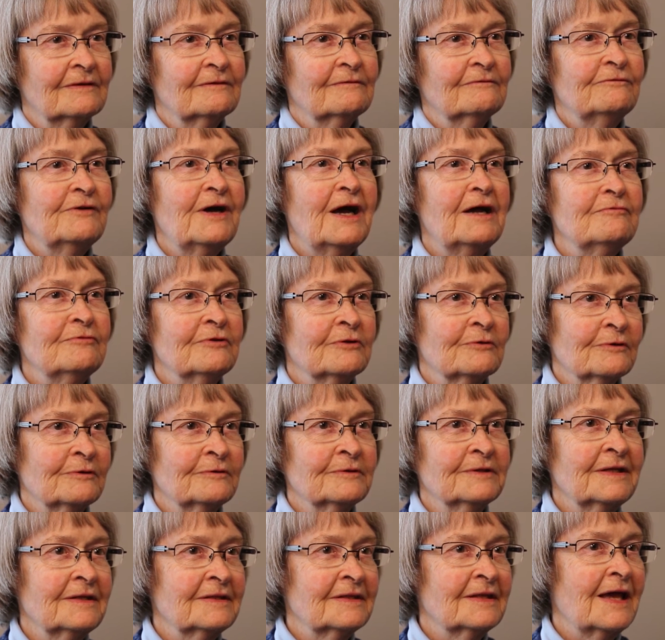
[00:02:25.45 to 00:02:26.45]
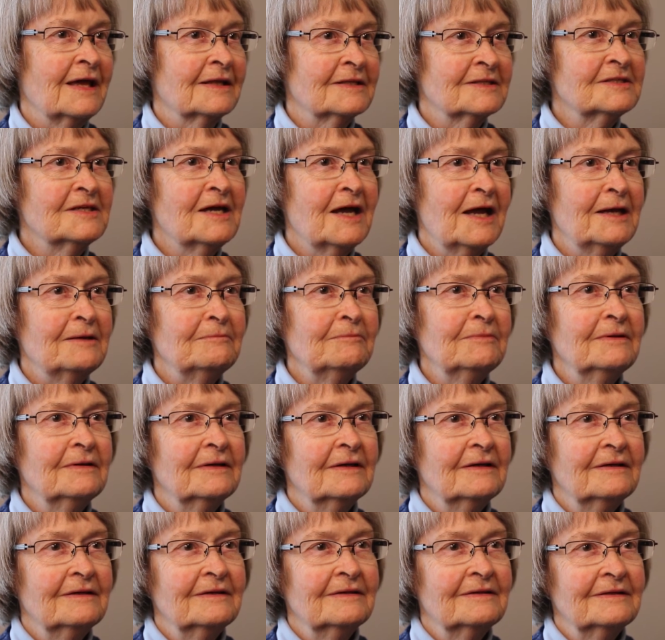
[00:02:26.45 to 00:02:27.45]
five-year-old at that time,
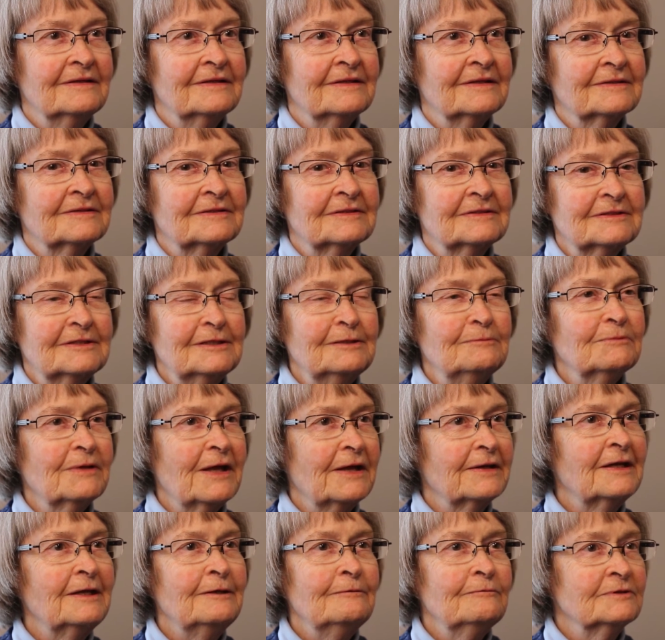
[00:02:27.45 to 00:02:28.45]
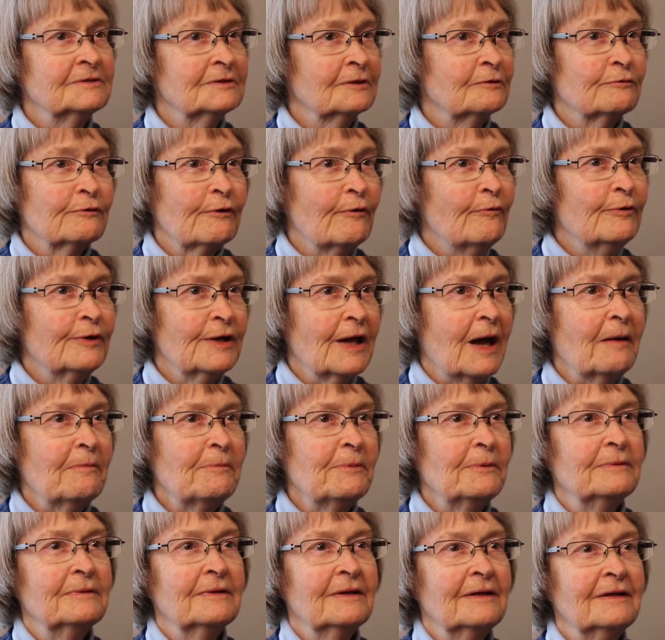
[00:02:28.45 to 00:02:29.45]
it seemed like he was a
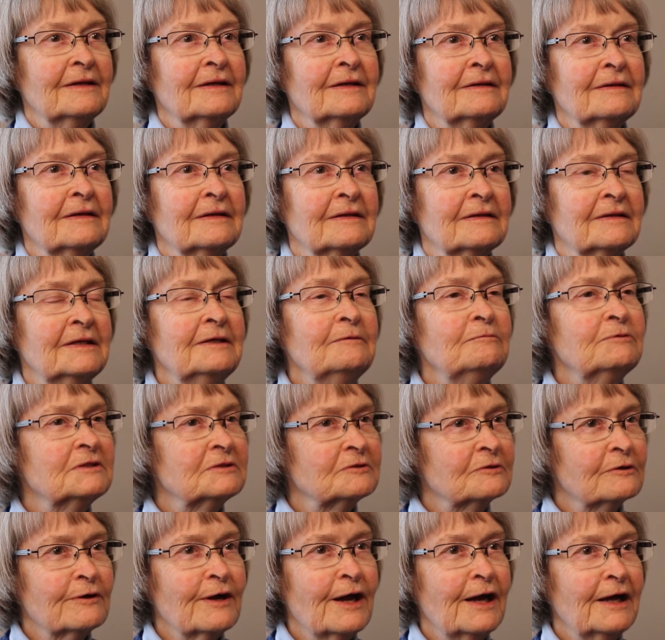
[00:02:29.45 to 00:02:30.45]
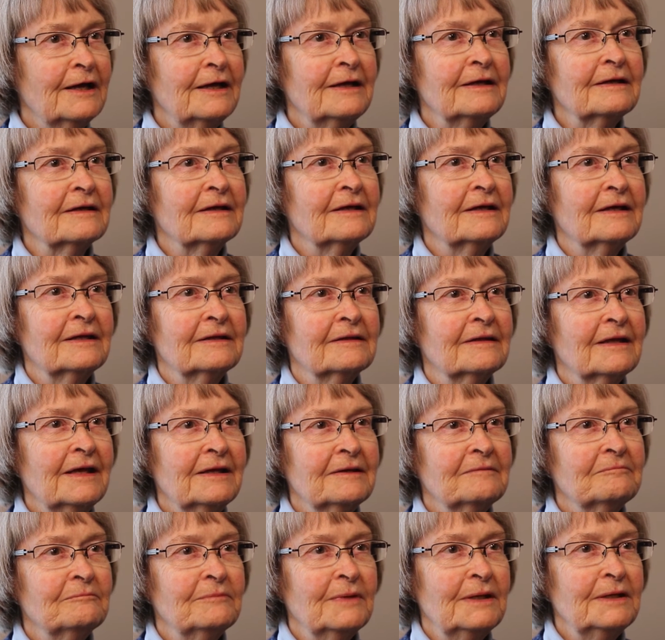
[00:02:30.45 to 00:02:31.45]
grown-up. And he was crying, and
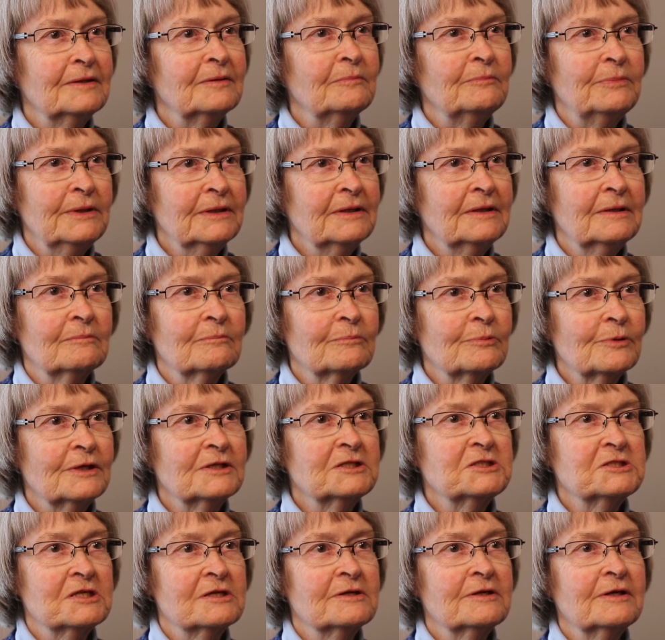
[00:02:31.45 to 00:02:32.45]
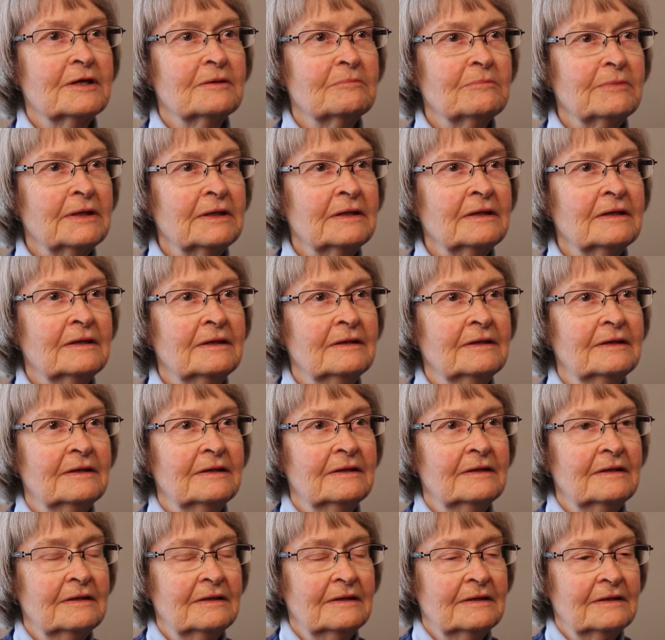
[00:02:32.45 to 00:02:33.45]
that made a big impression on me.
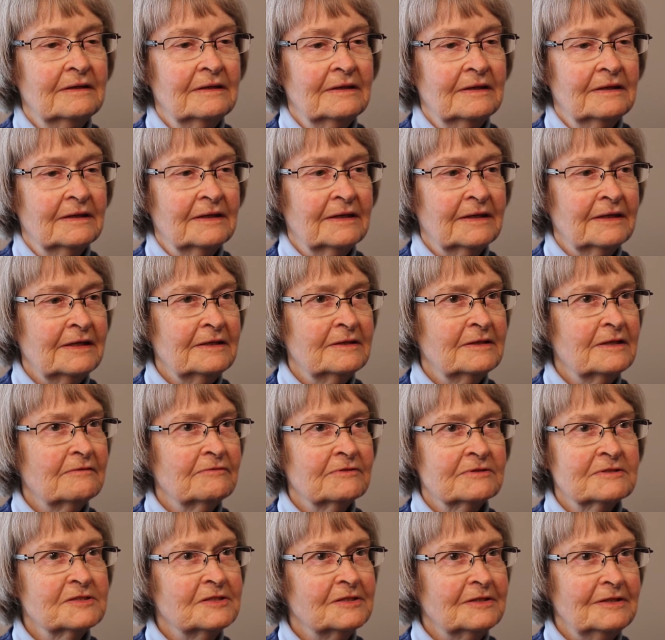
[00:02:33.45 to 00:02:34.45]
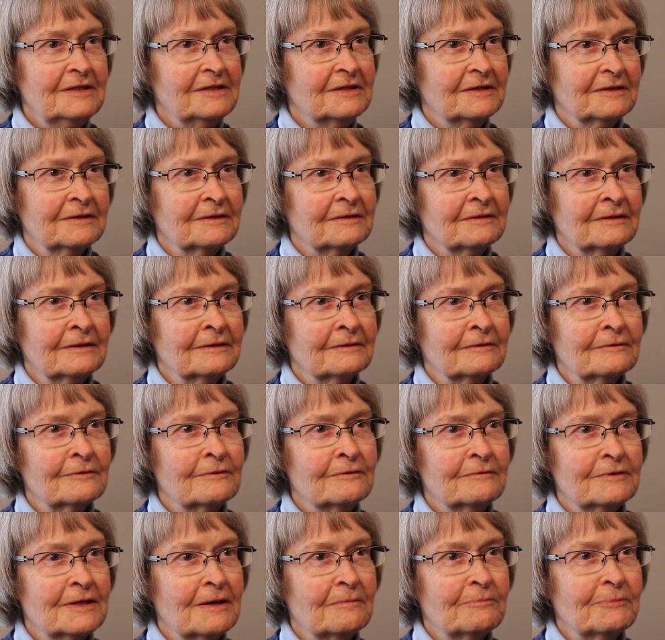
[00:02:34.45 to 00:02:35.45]
I had never seen a
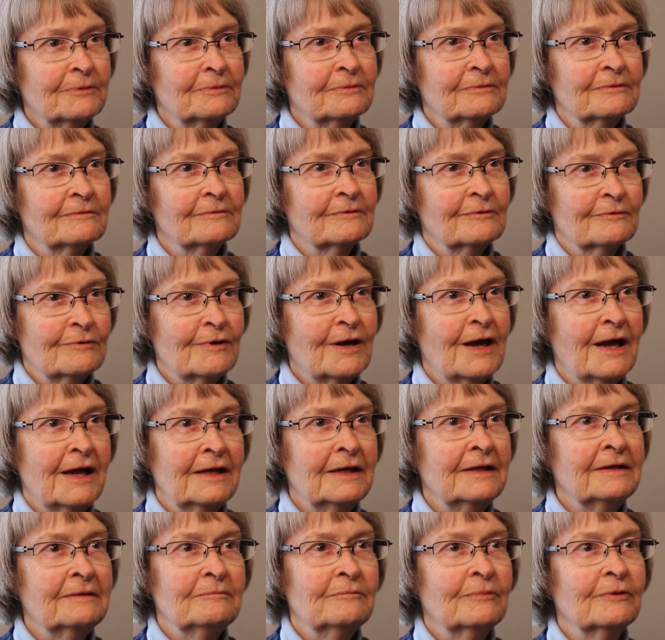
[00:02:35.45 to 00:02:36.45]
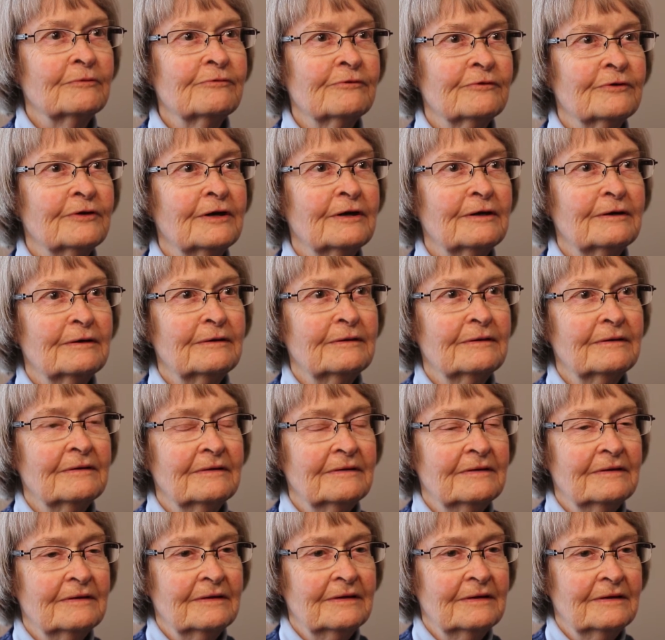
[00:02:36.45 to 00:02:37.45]
grown-up cry before.
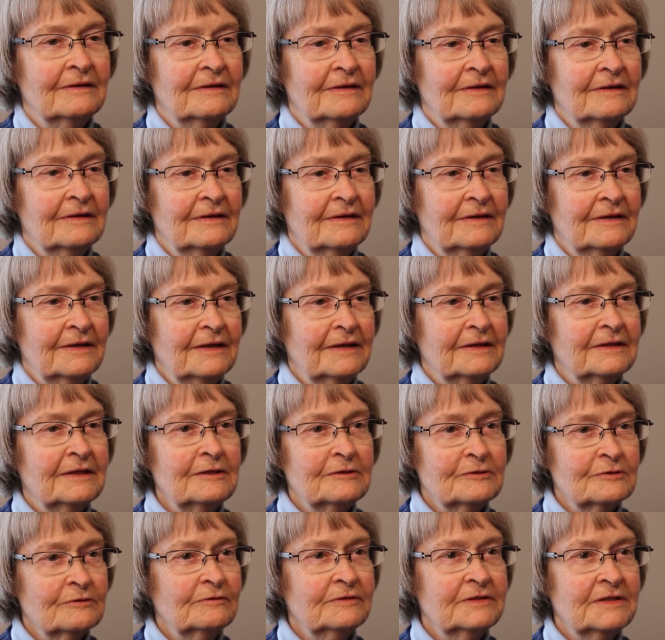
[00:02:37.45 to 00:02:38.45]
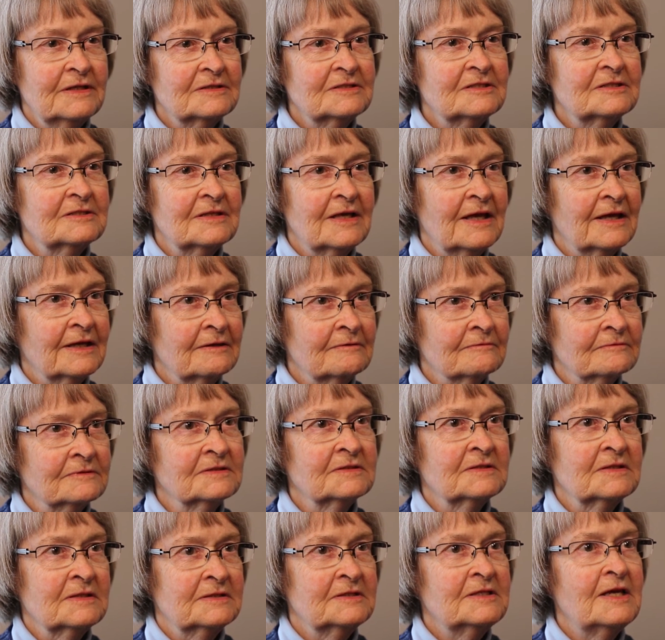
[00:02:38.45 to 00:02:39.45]
And he told us that it
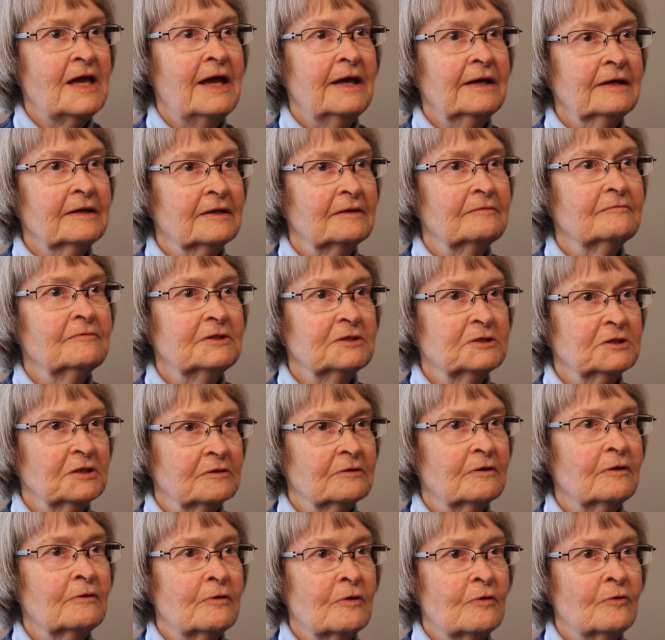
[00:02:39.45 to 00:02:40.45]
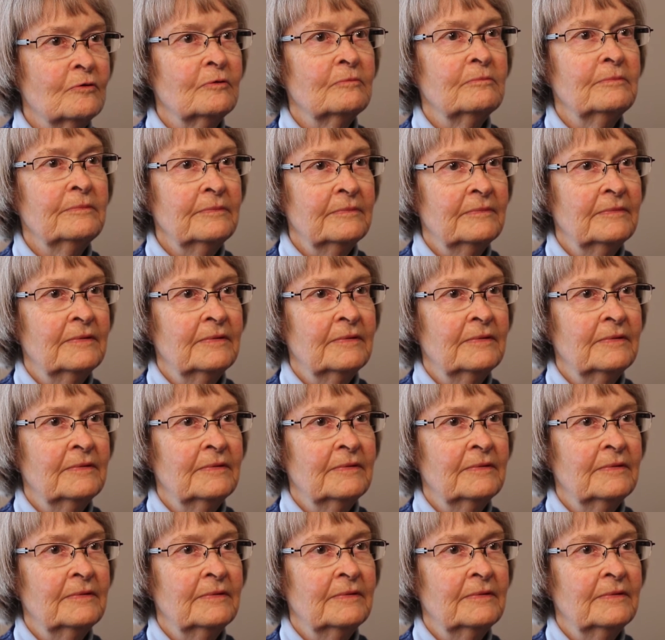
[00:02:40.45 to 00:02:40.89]
was an attack and we should go home.